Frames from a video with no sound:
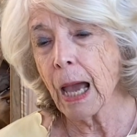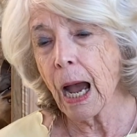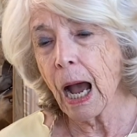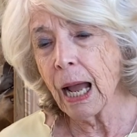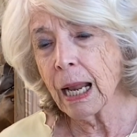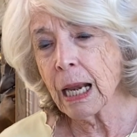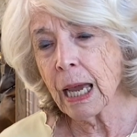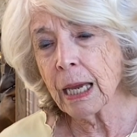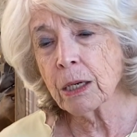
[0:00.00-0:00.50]

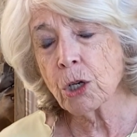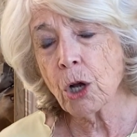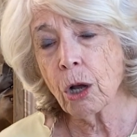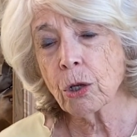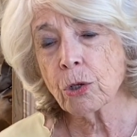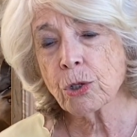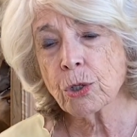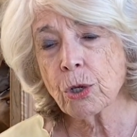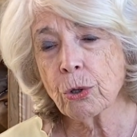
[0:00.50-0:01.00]
I like
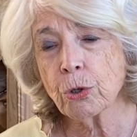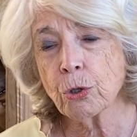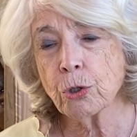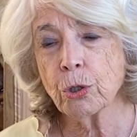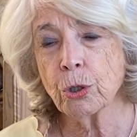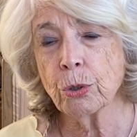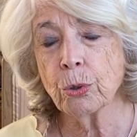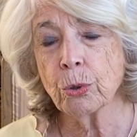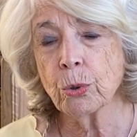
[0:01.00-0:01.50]
also
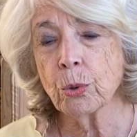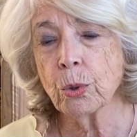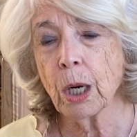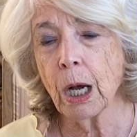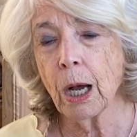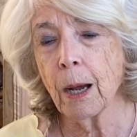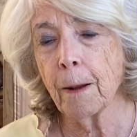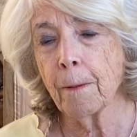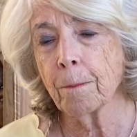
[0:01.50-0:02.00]

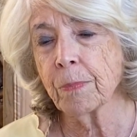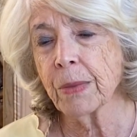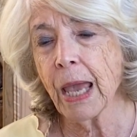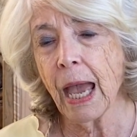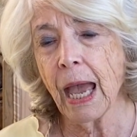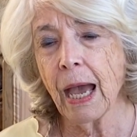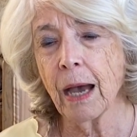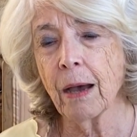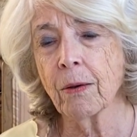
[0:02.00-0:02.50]
to
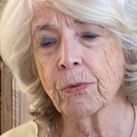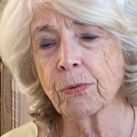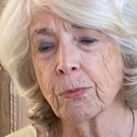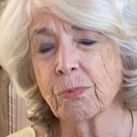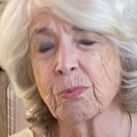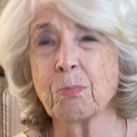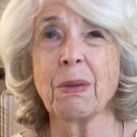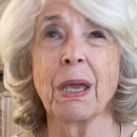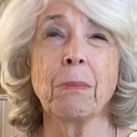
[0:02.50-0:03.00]

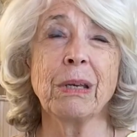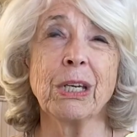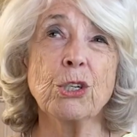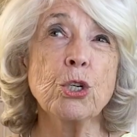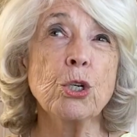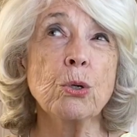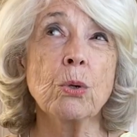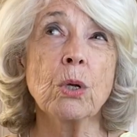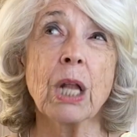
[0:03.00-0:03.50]
have maybe
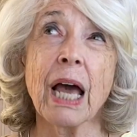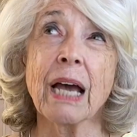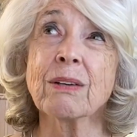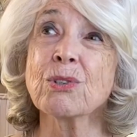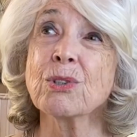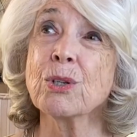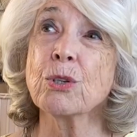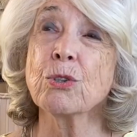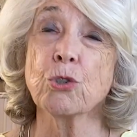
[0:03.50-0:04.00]
2
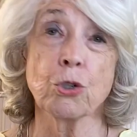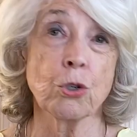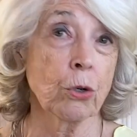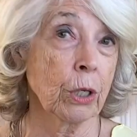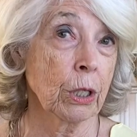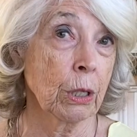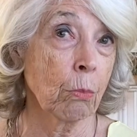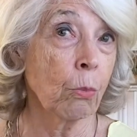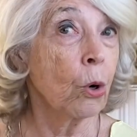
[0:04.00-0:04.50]
glasses
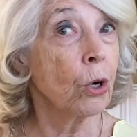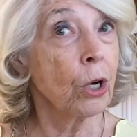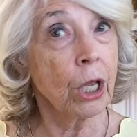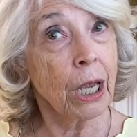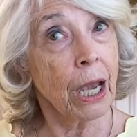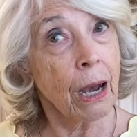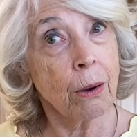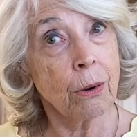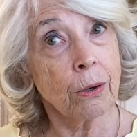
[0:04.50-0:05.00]
during the
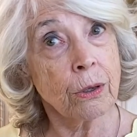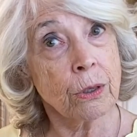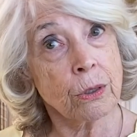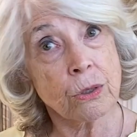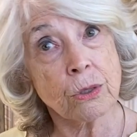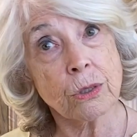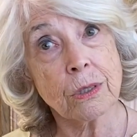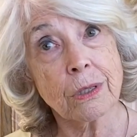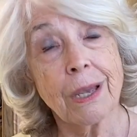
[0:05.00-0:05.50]
morning
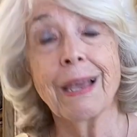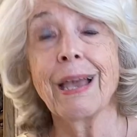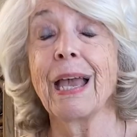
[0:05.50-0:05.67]
hours